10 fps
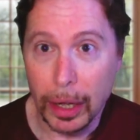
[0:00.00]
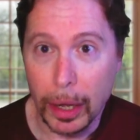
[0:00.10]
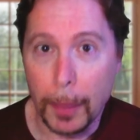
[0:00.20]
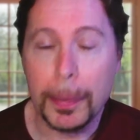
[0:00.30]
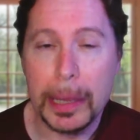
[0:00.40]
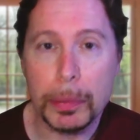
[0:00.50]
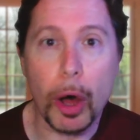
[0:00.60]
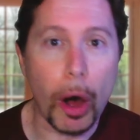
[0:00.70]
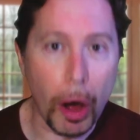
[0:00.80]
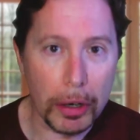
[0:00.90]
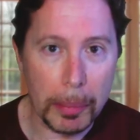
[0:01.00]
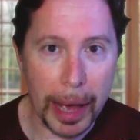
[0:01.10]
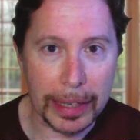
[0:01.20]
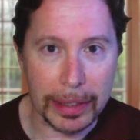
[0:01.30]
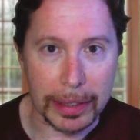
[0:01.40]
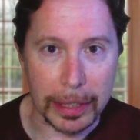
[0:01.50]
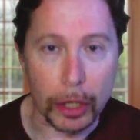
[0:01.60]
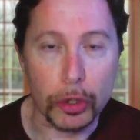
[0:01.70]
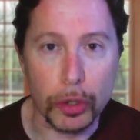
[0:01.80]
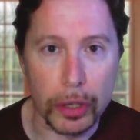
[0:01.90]
people automatically
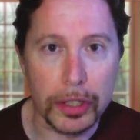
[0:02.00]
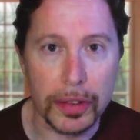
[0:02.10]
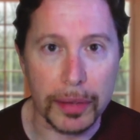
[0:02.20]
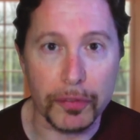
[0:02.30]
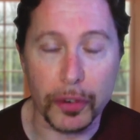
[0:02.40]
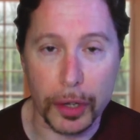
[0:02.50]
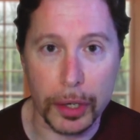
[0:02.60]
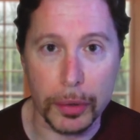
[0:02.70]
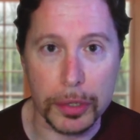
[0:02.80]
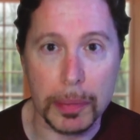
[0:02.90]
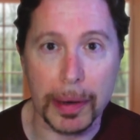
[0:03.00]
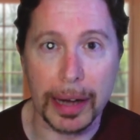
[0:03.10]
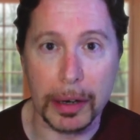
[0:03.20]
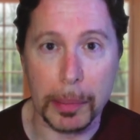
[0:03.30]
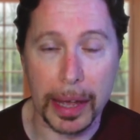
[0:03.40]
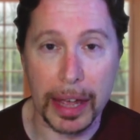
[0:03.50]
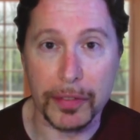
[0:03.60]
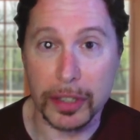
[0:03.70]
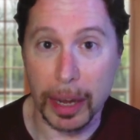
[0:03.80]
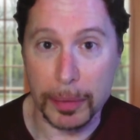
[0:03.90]
look to them for cues about how to behave in
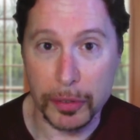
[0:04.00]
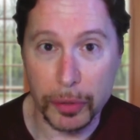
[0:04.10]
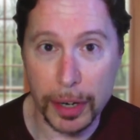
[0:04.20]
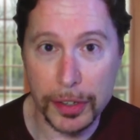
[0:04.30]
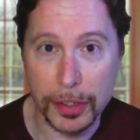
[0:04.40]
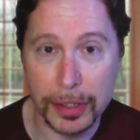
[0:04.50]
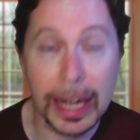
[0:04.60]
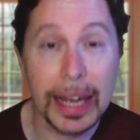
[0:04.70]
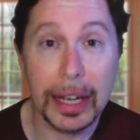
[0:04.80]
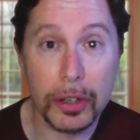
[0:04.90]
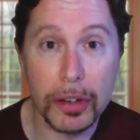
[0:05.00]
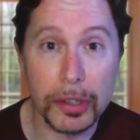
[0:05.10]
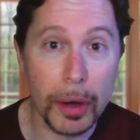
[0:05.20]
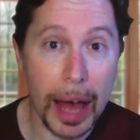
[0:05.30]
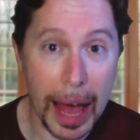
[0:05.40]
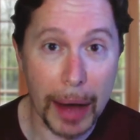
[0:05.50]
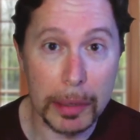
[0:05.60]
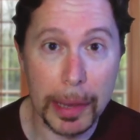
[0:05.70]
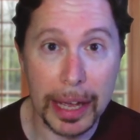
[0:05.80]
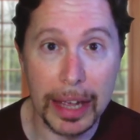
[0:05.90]
times of crisis and also how to
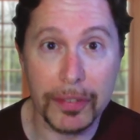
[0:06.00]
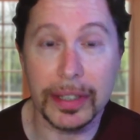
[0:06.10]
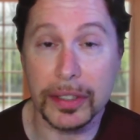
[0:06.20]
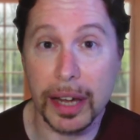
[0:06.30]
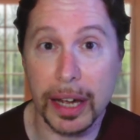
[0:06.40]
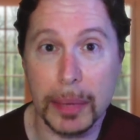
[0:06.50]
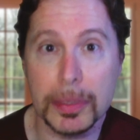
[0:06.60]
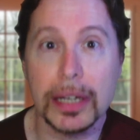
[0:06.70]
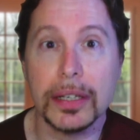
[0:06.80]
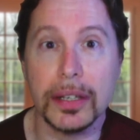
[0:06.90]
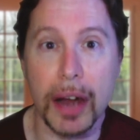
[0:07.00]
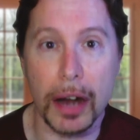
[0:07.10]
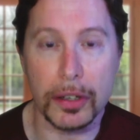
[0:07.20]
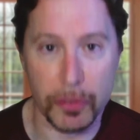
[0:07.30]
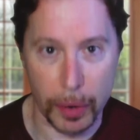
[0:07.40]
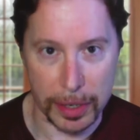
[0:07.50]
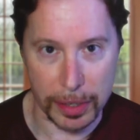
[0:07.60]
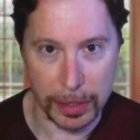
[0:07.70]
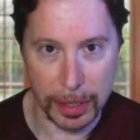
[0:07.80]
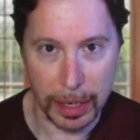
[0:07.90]
behave in times not of
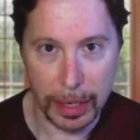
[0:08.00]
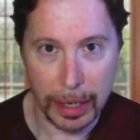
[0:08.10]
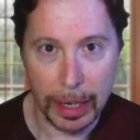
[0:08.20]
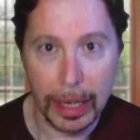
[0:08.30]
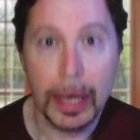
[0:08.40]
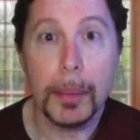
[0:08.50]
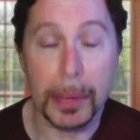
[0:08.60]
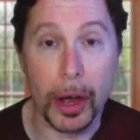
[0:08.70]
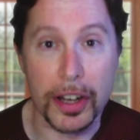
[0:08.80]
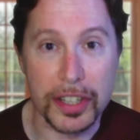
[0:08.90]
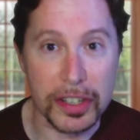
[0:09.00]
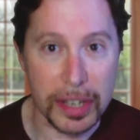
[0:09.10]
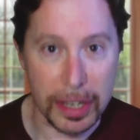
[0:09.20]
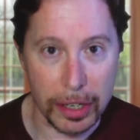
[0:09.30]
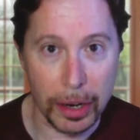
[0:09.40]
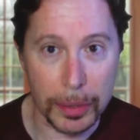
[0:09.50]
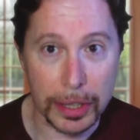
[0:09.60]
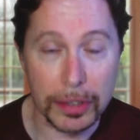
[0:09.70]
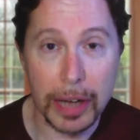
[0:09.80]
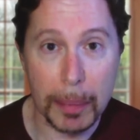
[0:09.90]
crisis. Because the CEO is at
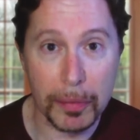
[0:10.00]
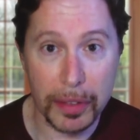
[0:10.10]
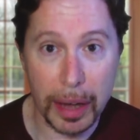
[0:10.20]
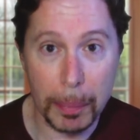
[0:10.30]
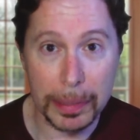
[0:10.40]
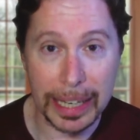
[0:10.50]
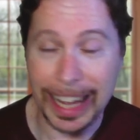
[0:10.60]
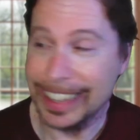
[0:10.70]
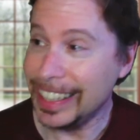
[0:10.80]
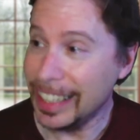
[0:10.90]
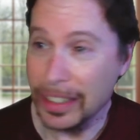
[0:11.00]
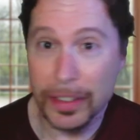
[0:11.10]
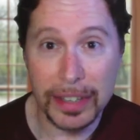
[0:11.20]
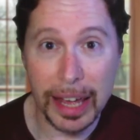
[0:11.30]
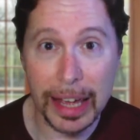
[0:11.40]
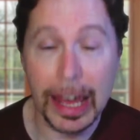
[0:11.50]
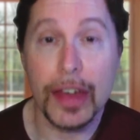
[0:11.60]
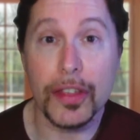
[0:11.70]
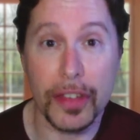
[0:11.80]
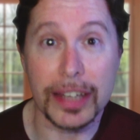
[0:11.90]
the top of the company, at the end of the day,
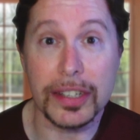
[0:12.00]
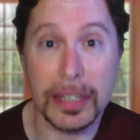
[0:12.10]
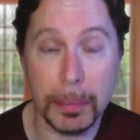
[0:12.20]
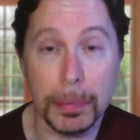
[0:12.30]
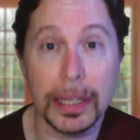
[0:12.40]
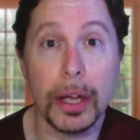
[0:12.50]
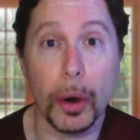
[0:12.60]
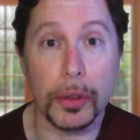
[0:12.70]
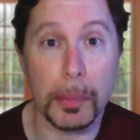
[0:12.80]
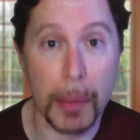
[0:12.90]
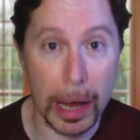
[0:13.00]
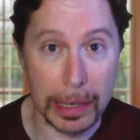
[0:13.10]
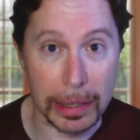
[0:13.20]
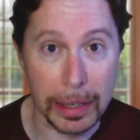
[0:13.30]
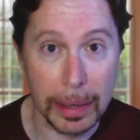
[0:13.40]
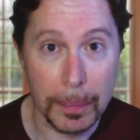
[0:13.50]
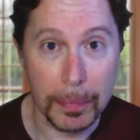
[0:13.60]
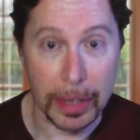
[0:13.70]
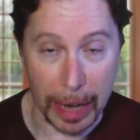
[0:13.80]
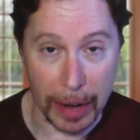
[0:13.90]
they simply are the model
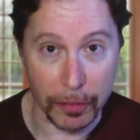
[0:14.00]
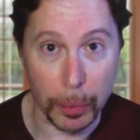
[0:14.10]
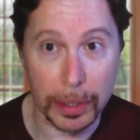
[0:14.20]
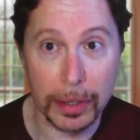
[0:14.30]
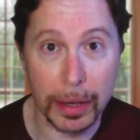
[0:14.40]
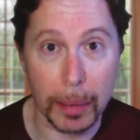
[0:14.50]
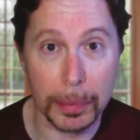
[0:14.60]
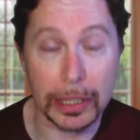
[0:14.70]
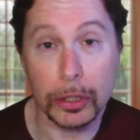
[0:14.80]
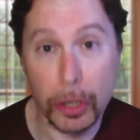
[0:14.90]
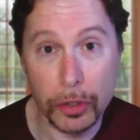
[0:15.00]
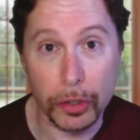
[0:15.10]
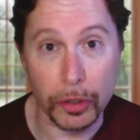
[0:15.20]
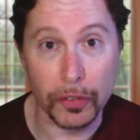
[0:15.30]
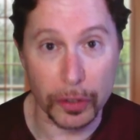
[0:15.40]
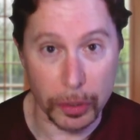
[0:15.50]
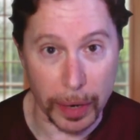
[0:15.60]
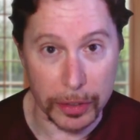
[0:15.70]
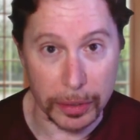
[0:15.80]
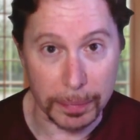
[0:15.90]
that everyone at the company looks to for
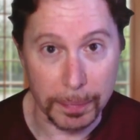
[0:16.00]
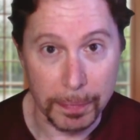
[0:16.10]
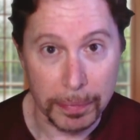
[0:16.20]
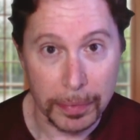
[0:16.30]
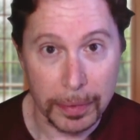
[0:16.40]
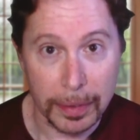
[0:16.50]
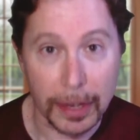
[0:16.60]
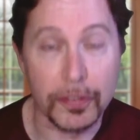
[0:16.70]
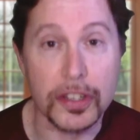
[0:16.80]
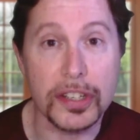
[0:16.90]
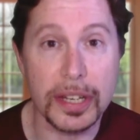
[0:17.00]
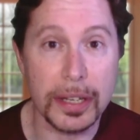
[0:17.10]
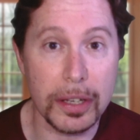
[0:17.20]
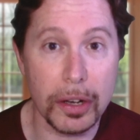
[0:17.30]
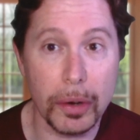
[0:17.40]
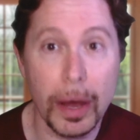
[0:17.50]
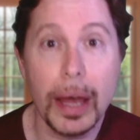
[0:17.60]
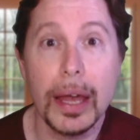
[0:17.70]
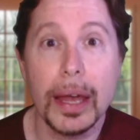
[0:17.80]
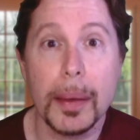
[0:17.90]
direction. If the CEO
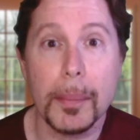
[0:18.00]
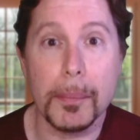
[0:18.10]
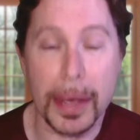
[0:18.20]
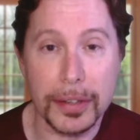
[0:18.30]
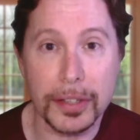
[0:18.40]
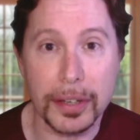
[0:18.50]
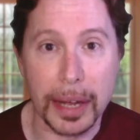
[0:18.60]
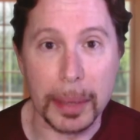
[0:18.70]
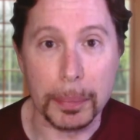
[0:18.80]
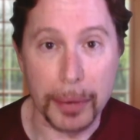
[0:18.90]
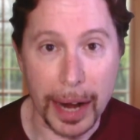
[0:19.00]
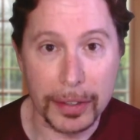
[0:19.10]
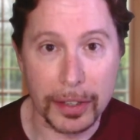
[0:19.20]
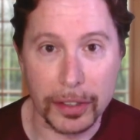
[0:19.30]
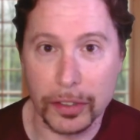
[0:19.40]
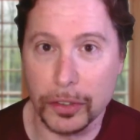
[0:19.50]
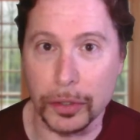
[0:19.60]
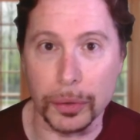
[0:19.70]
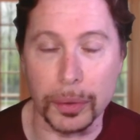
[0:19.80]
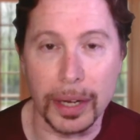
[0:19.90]
makes it a practice
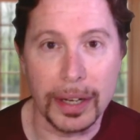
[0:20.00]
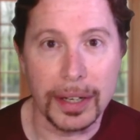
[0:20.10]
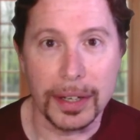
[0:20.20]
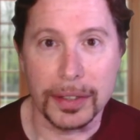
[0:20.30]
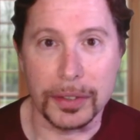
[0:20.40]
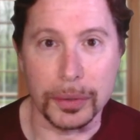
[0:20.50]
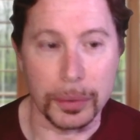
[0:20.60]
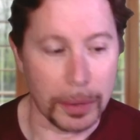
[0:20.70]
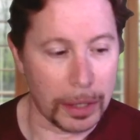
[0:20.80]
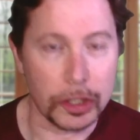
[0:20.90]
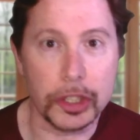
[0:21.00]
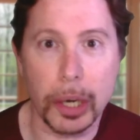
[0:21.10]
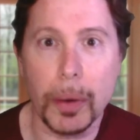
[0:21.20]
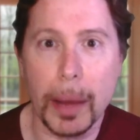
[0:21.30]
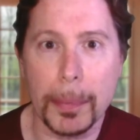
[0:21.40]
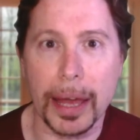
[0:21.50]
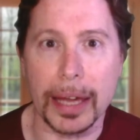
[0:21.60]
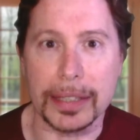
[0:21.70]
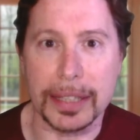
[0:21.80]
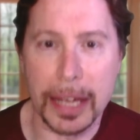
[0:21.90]
to to show up
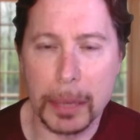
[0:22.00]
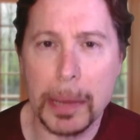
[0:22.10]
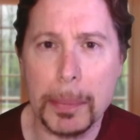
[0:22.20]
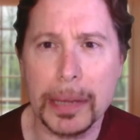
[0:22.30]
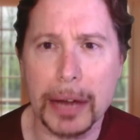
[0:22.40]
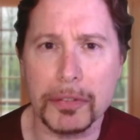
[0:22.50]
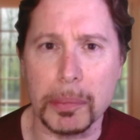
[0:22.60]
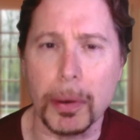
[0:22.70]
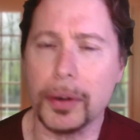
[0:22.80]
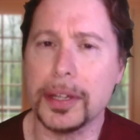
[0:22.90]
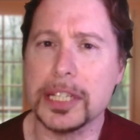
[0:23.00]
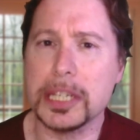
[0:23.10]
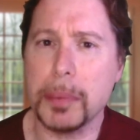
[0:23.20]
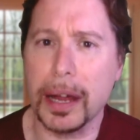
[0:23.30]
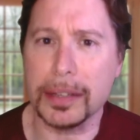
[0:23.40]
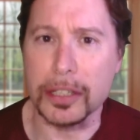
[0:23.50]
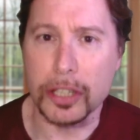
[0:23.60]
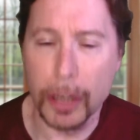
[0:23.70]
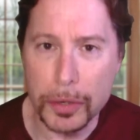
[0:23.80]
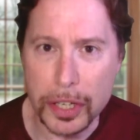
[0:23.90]
and kick people out of the parking spot that's
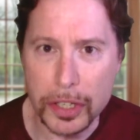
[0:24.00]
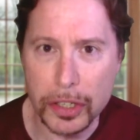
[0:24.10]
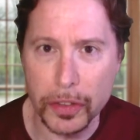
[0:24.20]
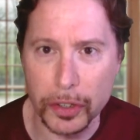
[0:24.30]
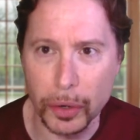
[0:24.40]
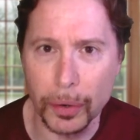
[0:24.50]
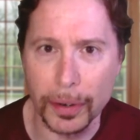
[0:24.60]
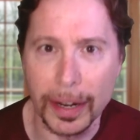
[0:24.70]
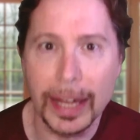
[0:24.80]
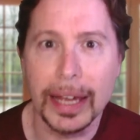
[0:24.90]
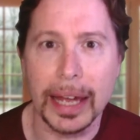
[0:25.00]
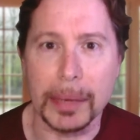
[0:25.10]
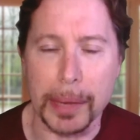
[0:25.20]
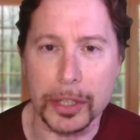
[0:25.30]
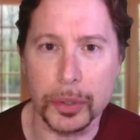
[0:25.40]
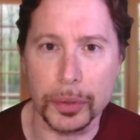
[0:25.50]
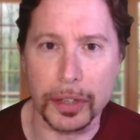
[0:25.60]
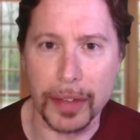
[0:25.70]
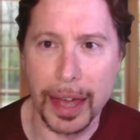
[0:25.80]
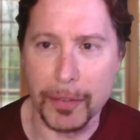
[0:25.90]
closest to the door and make sure that
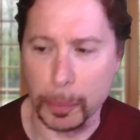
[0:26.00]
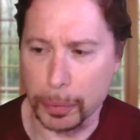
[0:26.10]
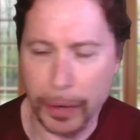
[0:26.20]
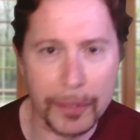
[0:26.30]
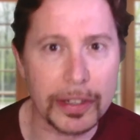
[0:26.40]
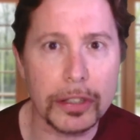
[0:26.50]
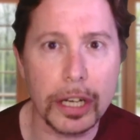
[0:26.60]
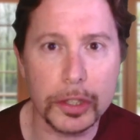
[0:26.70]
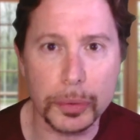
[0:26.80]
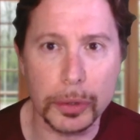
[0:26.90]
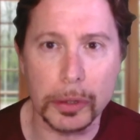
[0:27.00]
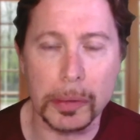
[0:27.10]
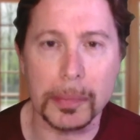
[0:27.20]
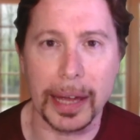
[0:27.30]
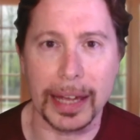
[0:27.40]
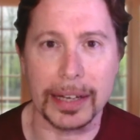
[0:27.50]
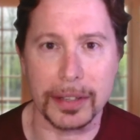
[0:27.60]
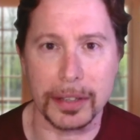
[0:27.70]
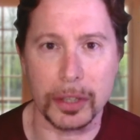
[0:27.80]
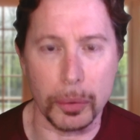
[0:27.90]
they have a private lunchroom and
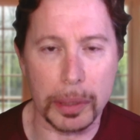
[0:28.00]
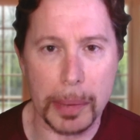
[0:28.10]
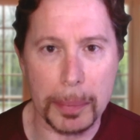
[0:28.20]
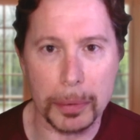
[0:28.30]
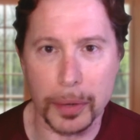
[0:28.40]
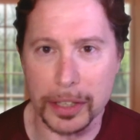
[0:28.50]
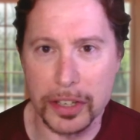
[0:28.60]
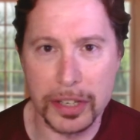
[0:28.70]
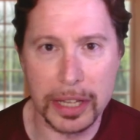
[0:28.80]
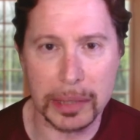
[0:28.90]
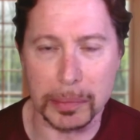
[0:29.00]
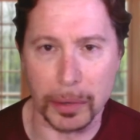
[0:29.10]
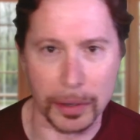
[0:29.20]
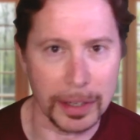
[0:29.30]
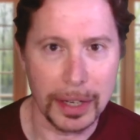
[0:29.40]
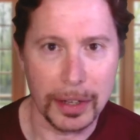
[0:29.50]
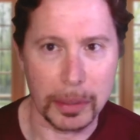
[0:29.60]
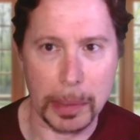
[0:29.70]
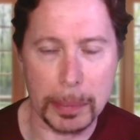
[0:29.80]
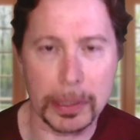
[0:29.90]
that the only people who get to see them are the
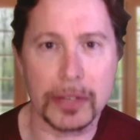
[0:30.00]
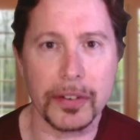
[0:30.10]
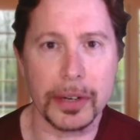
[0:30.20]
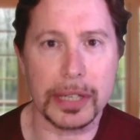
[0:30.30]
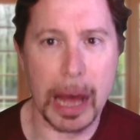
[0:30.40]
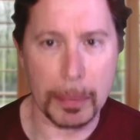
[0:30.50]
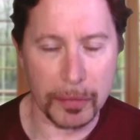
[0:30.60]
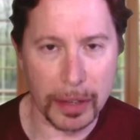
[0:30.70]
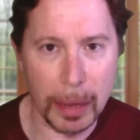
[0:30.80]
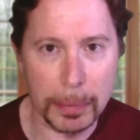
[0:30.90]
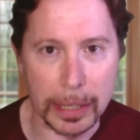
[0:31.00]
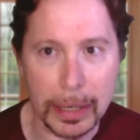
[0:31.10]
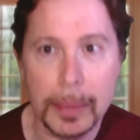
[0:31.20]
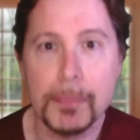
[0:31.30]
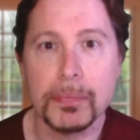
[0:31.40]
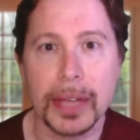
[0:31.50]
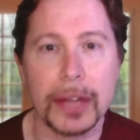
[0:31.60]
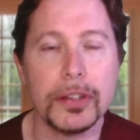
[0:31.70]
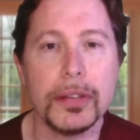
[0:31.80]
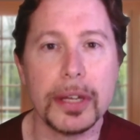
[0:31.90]
people at the very top of the company. And
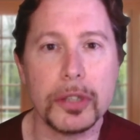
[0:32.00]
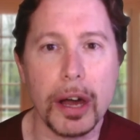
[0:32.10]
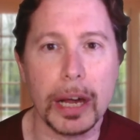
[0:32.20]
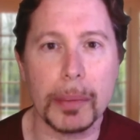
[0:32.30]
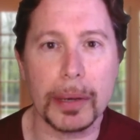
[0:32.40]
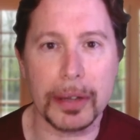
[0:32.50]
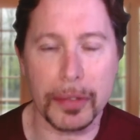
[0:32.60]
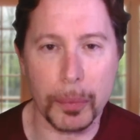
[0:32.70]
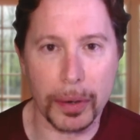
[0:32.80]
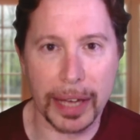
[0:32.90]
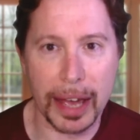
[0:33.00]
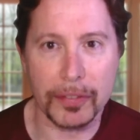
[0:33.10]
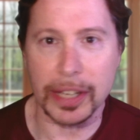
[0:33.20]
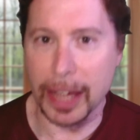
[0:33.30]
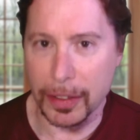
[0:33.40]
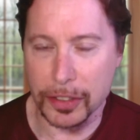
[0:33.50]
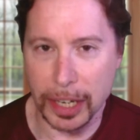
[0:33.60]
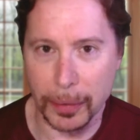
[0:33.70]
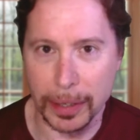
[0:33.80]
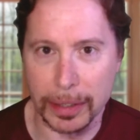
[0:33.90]
then they talk about how they want to have an
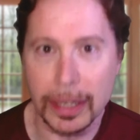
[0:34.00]
egalitarian